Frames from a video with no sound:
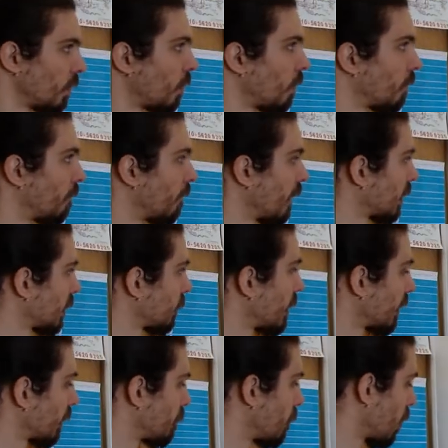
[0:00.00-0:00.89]
Let's
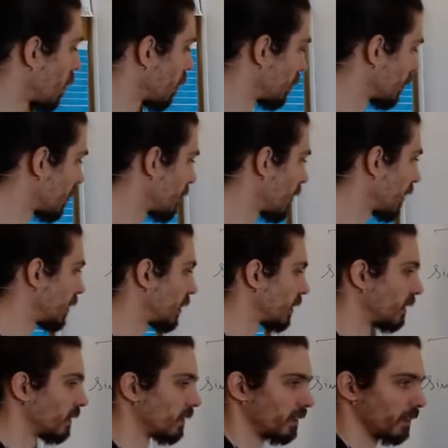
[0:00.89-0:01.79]
make more
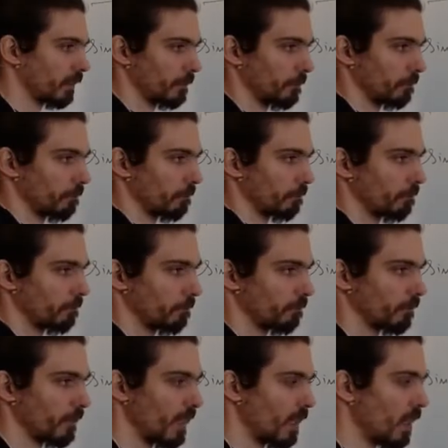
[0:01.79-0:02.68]
observations,
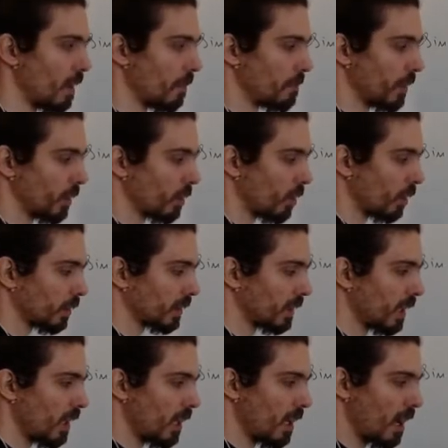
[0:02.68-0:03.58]
because
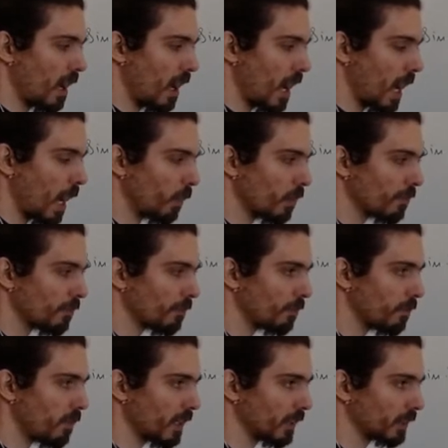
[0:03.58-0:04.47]
our
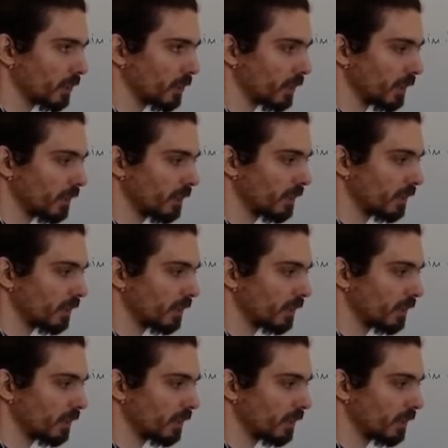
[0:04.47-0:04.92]
functions